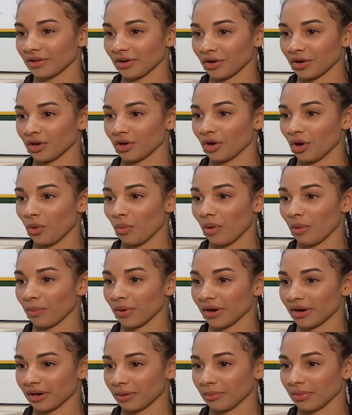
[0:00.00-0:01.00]
They're going to know what
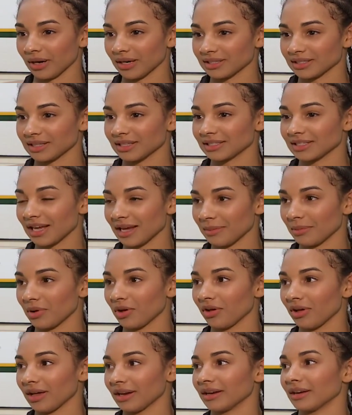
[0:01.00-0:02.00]
we're going to bring to the
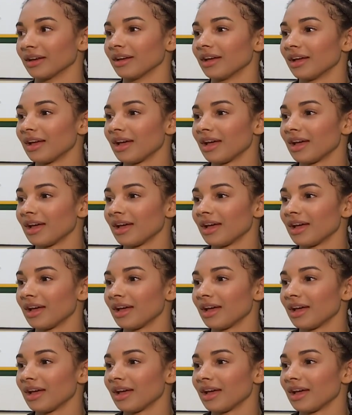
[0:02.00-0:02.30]
table, and